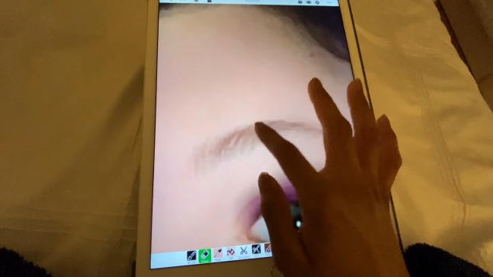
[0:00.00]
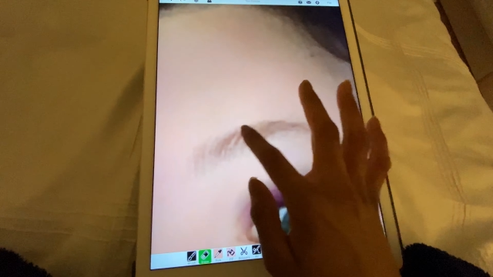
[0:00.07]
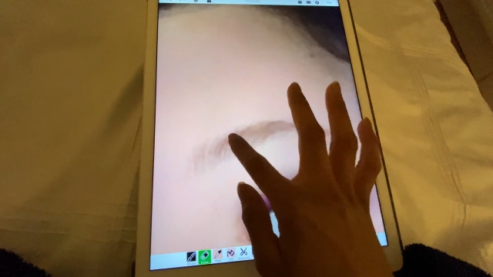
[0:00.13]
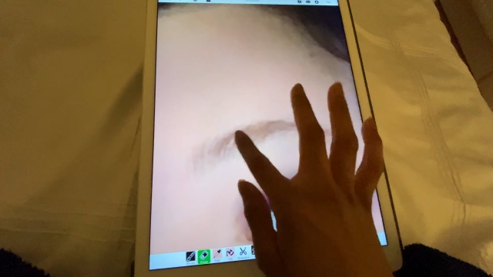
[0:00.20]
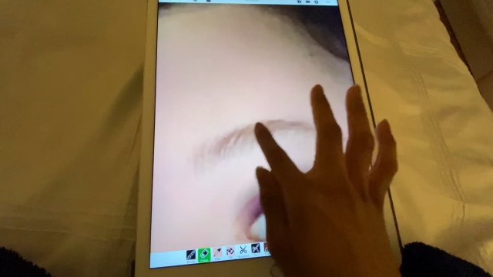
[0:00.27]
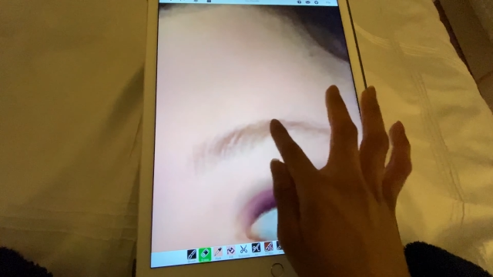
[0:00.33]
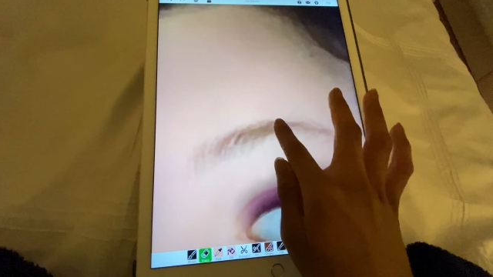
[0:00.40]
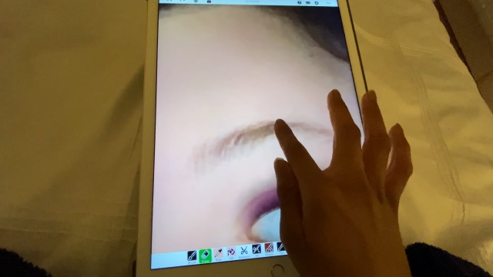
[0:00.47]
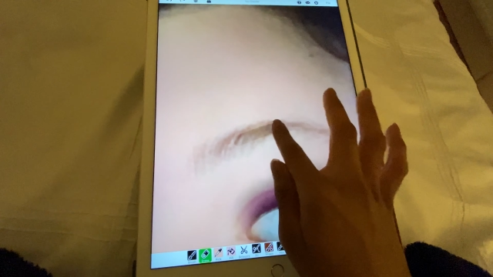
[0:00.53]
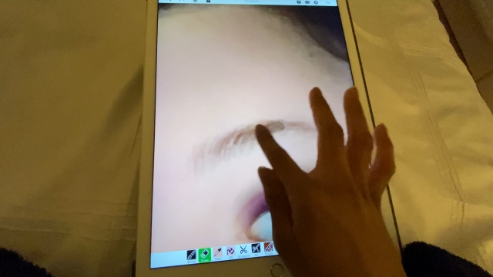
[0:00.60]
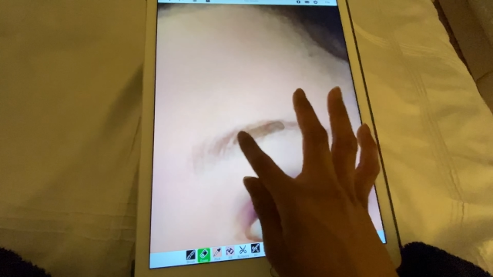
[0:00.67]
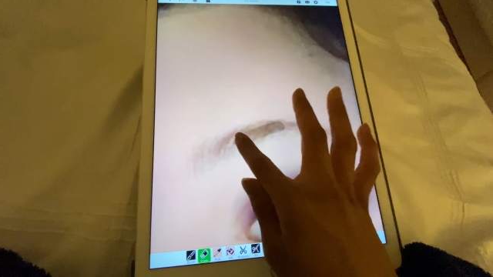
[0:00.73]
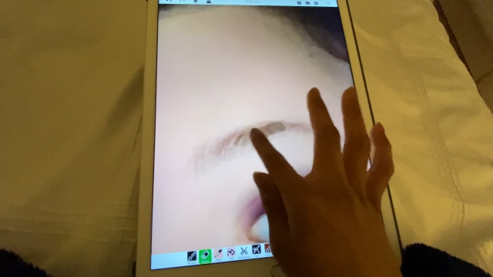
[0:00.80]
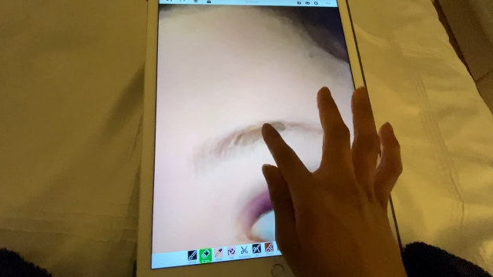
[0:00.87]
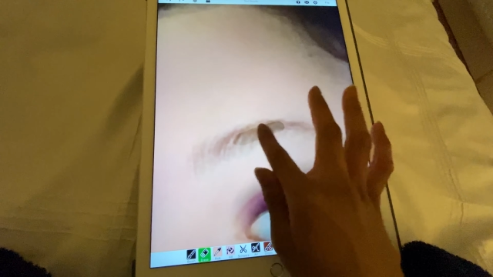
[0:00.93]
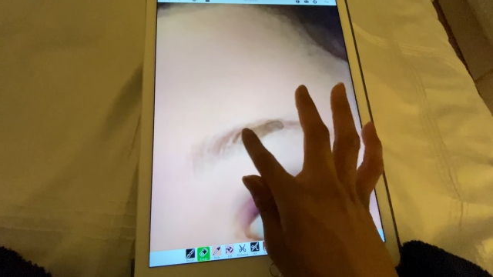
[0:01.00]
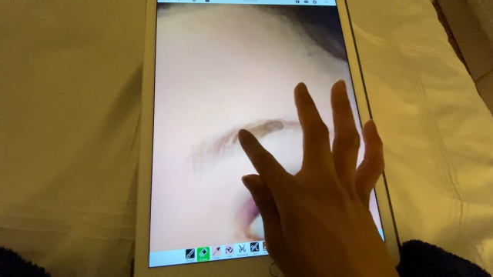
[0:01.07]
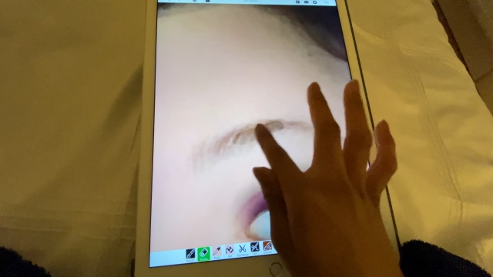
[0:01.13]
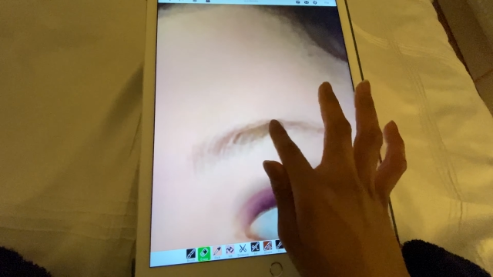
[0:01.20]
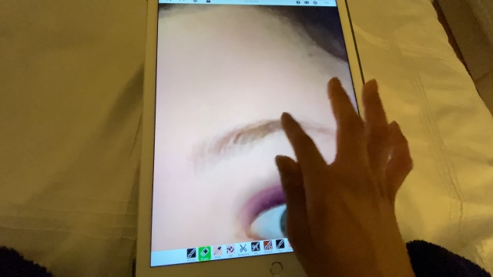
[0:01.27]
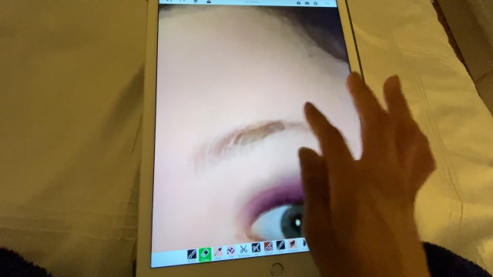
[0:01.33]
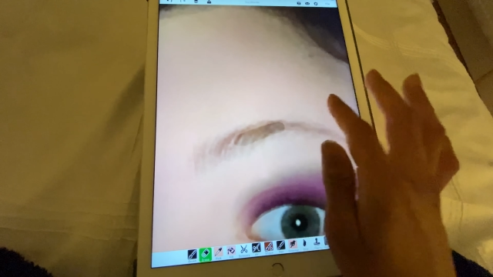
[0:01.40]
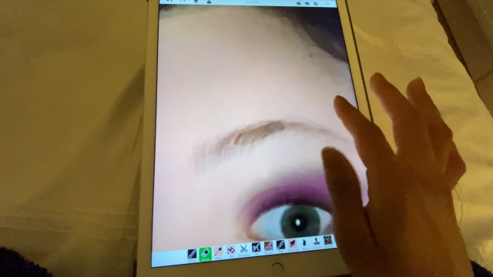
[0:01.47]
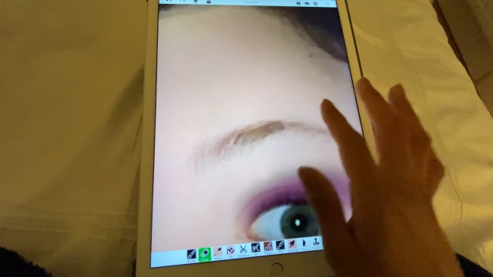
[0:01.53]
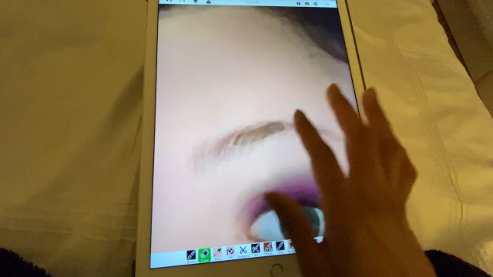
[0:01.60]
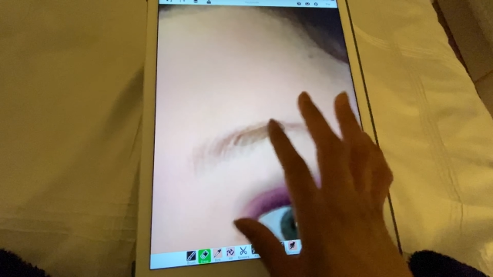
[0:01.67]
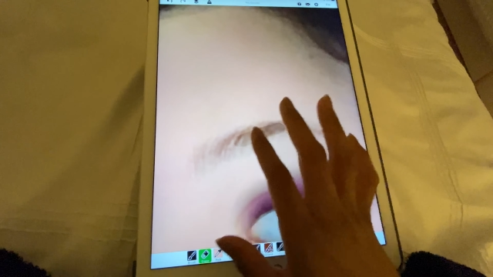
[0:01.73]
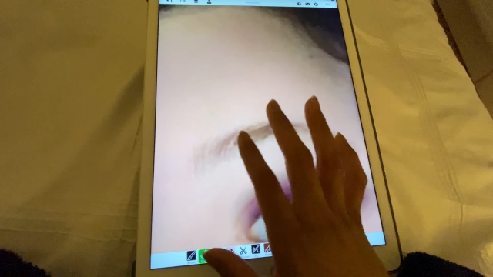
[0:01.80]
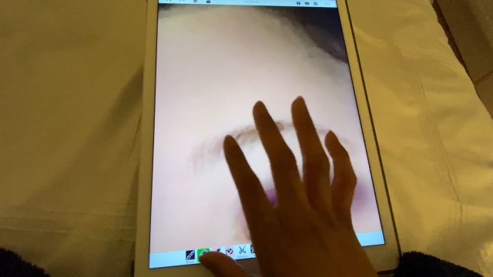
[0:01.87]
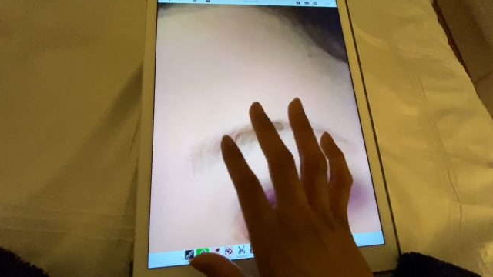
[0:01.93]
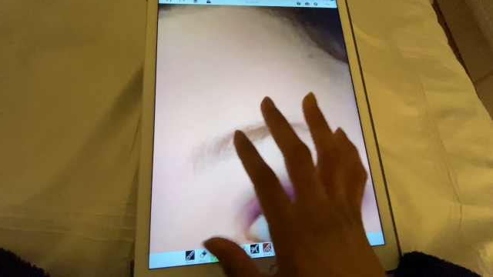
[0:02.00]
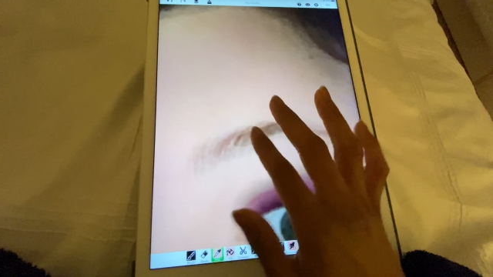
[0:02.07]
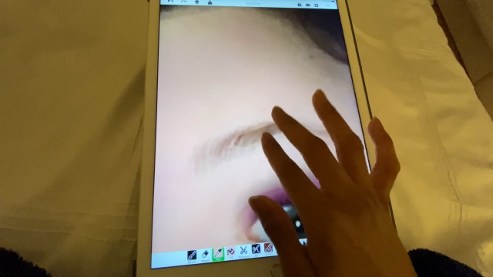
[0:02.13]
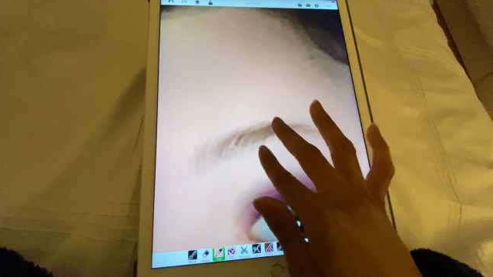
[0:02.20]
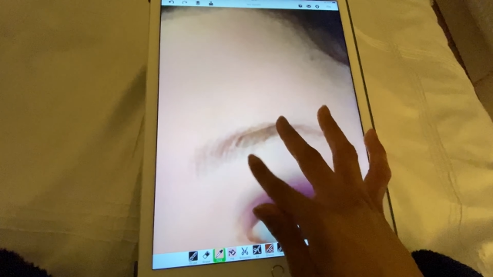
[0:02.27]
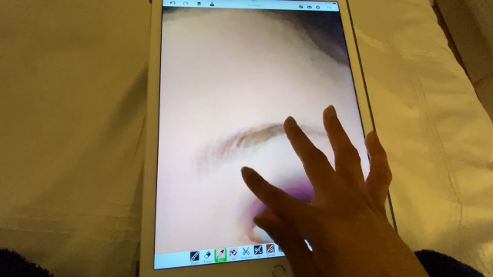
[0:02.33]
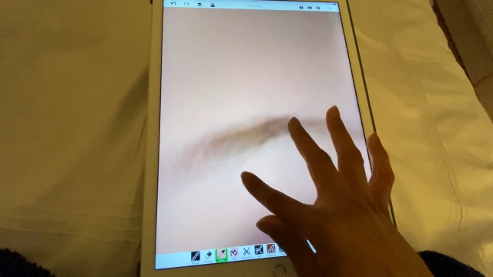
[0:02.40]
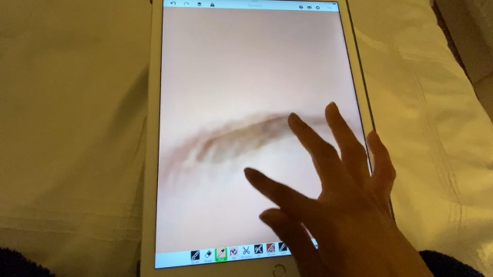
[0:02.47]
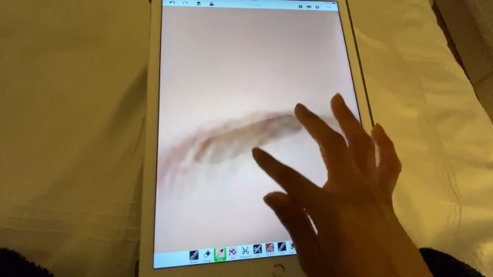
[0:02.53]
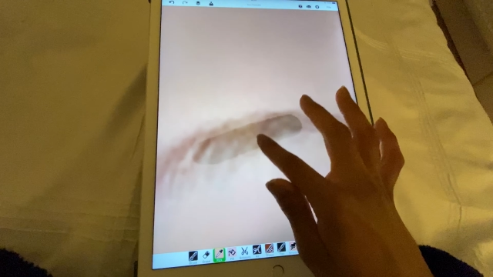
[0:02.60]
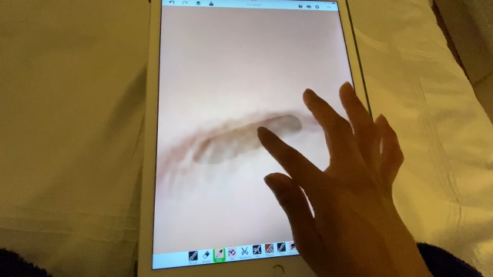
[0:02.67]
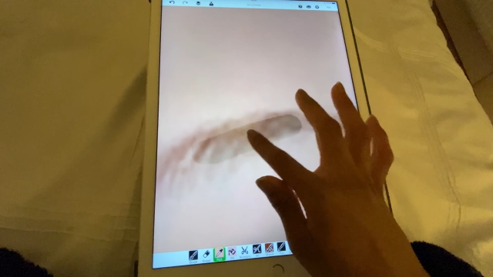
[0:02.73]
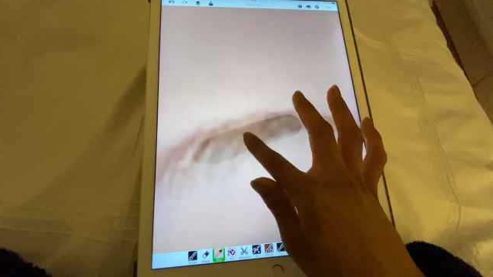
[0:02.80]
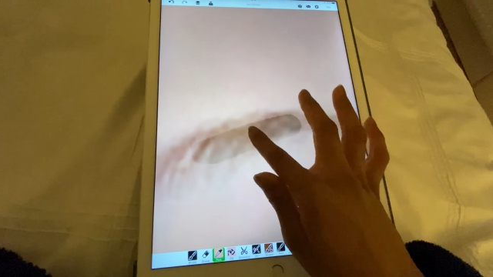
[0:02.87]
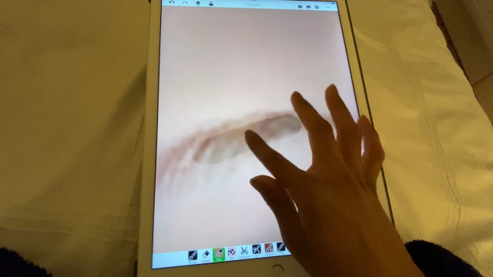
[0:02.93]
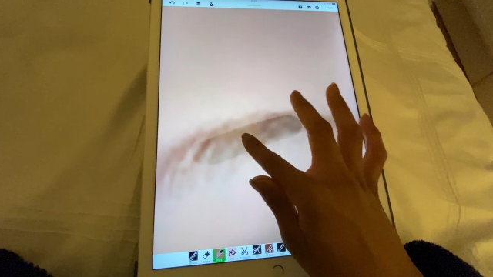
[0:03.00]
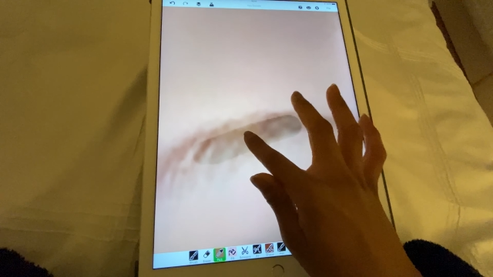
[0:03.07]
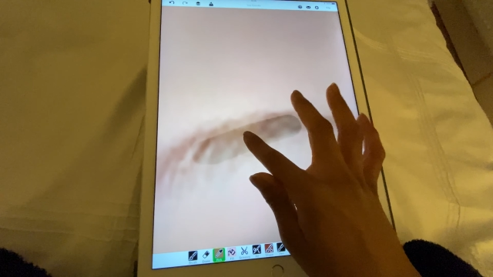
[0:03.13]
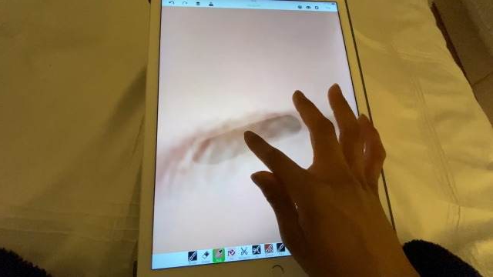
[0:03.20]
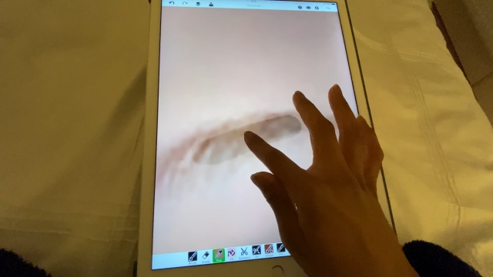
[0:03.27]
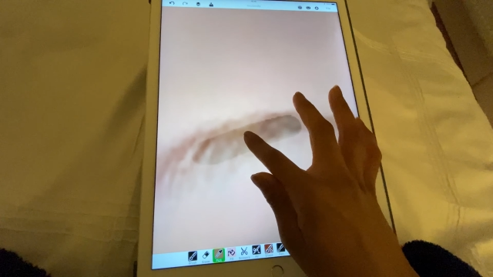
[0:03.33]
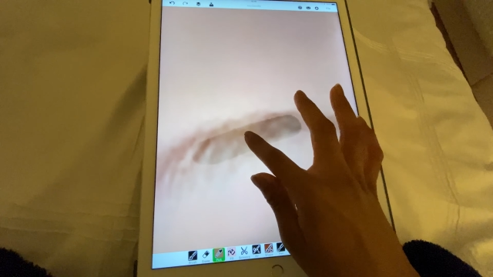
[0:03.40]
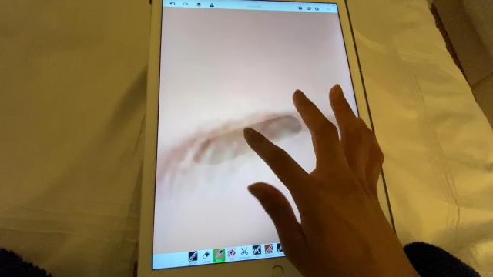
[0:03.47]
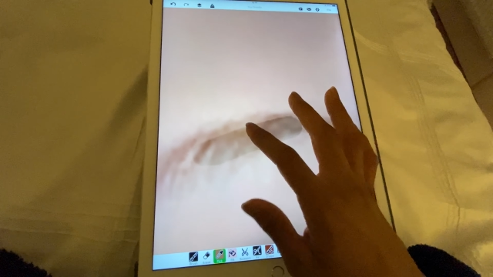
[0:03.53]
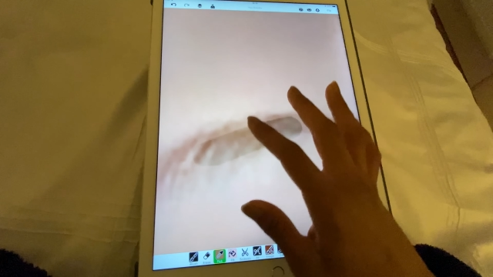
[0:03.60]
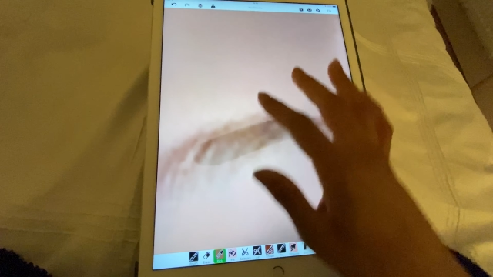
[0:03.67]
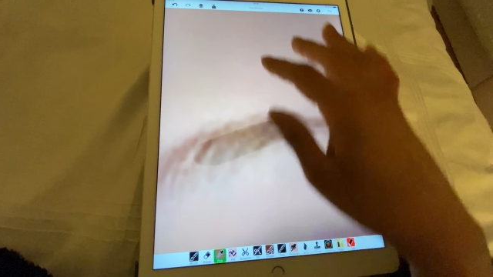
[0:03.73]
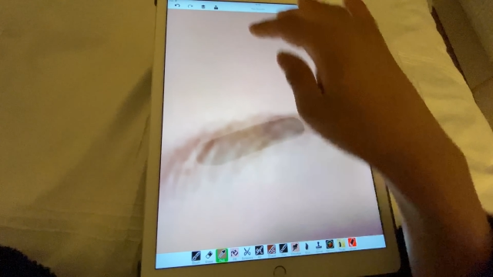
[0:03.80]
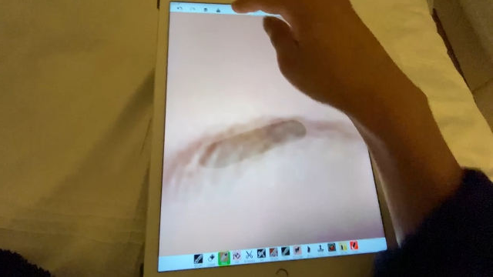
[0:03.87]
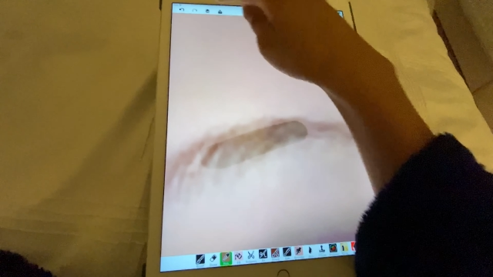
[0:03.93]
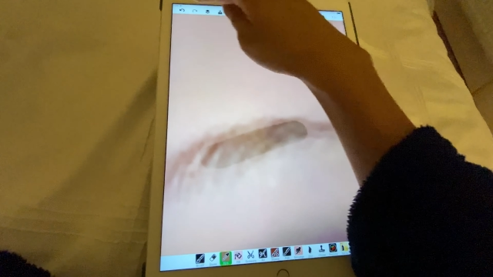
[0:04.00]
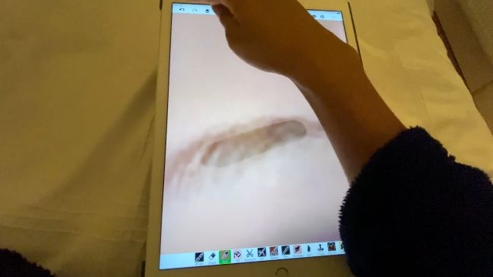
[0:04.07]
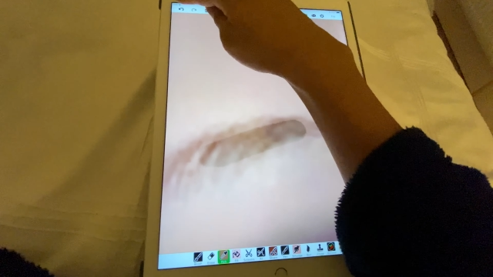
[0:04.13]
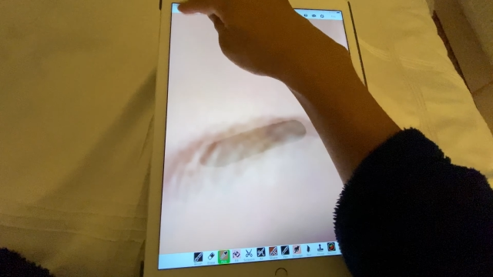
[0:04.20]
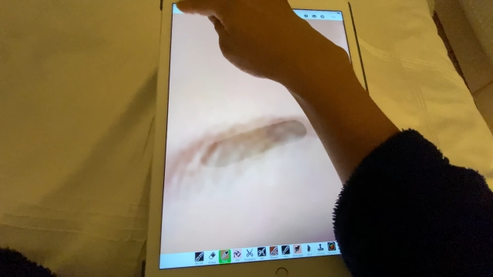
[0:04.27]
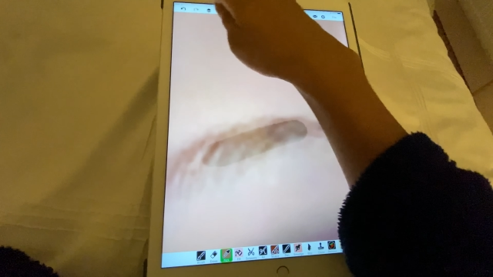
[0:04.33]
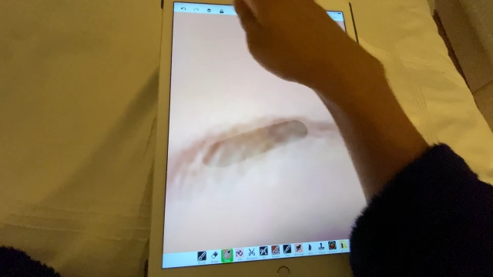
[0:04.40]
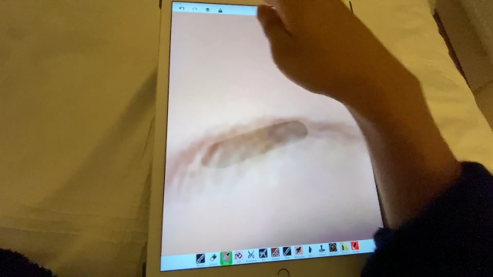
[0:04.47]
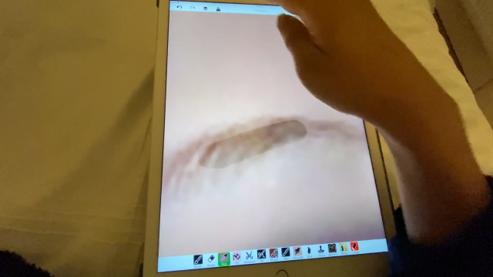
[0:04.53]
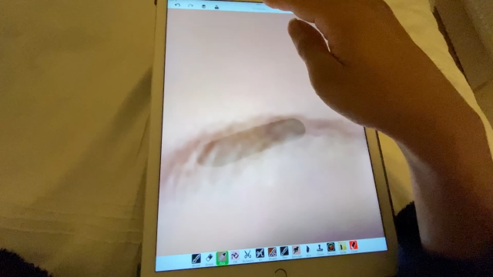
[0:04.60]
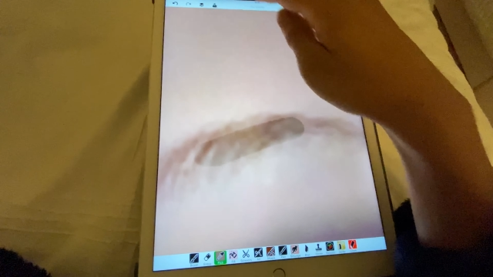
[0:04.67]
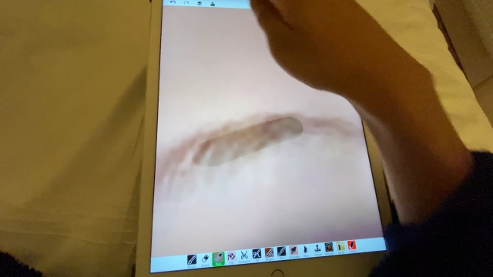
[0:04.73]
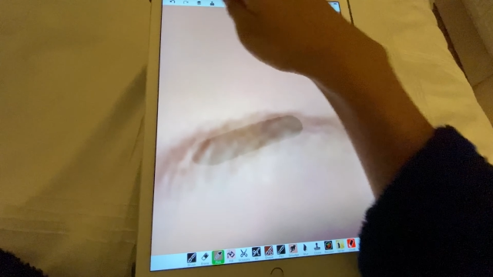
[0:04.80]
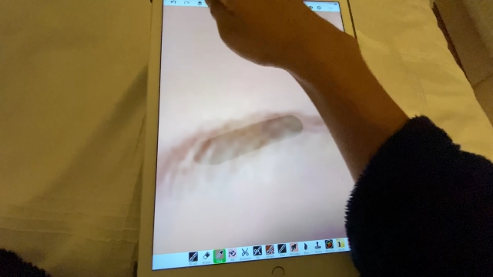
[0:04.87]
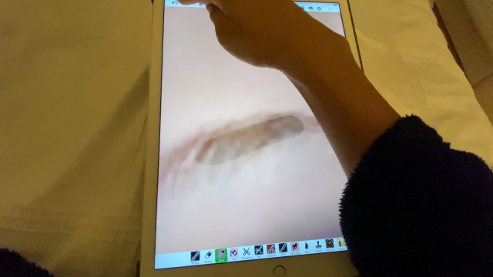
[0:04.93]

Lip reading: Nobody's mouth can be seen.